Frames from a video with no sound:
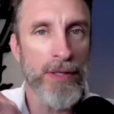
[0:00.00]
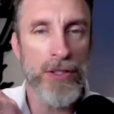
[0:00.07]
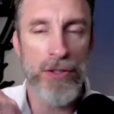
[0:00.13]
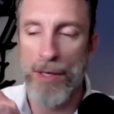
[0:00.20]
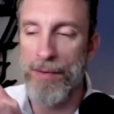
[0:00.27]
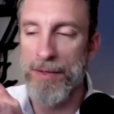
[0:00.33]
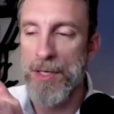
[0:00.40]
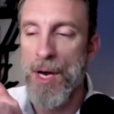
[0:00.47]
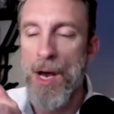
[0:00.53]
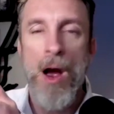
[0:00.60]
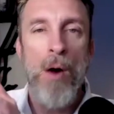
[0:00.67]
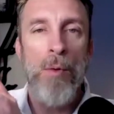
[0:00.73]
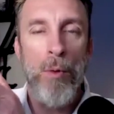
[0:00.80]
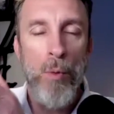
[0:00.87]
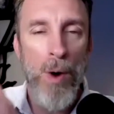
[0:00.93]
service.
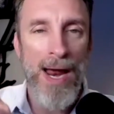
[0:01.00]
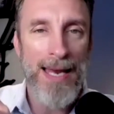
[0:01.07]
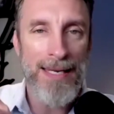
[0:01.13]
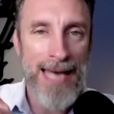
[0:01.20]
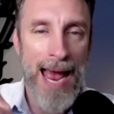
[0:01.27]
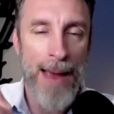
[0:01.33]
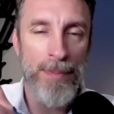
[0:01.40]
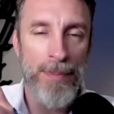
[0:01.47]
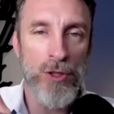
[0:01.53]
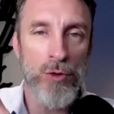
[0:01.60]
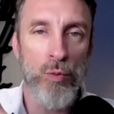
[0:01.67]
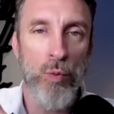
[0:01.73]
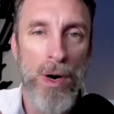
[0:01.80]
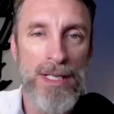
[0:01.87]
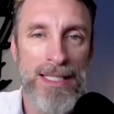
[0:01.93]
Well, what happens
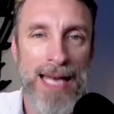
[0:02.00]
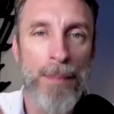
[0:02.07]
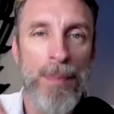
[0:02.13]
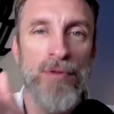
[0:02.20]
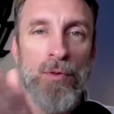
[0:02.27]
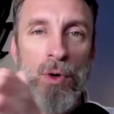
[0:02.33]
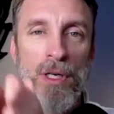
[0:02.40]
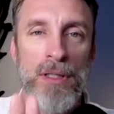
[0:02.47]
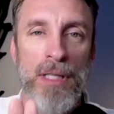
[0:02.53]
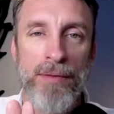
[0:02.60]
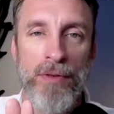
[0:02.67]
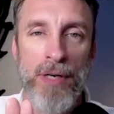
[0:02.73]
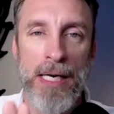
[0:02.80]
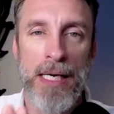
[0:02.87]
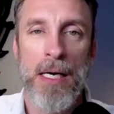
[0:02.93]
one step before
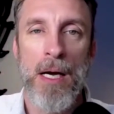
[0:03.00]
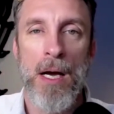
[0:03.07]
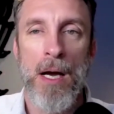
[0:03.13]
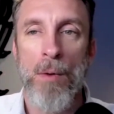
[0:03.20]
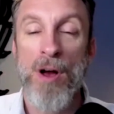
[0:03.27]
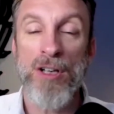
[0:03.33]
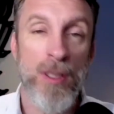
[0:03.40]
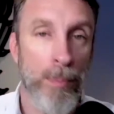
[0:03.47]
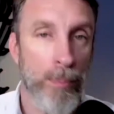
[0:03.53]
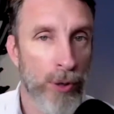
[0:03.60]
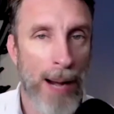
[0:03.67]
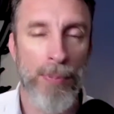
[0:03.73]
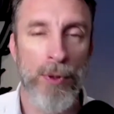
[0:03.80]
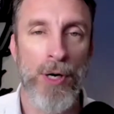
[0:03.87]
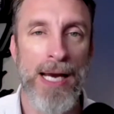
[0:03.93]
delivery? What's the
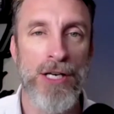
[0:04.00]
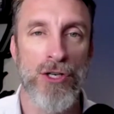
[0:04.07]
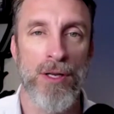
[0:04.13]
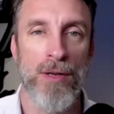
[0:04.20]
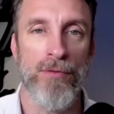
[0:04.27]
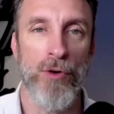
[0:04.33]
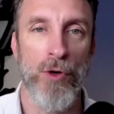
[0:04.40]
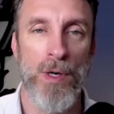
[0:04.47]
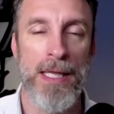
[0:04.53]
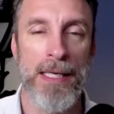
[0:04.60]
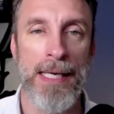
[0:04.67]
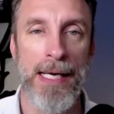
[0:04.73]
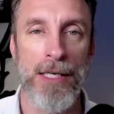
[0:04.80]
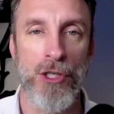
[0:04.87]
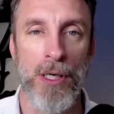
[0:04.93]
preparation of the food in the
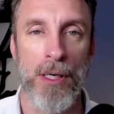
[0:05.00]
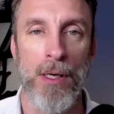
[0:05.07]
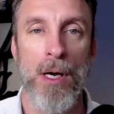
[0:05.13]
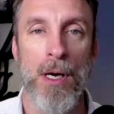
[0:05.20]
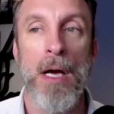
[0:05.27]
kitchen?